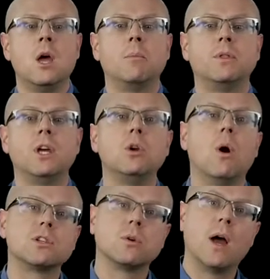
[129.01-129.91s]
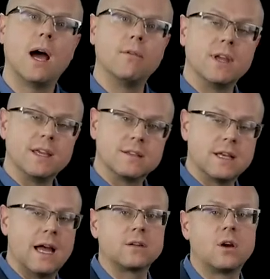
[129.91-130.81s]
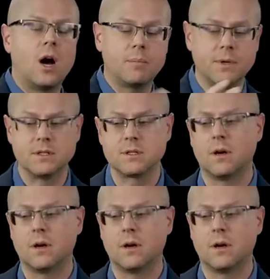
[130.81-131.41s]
But then you also have exact copies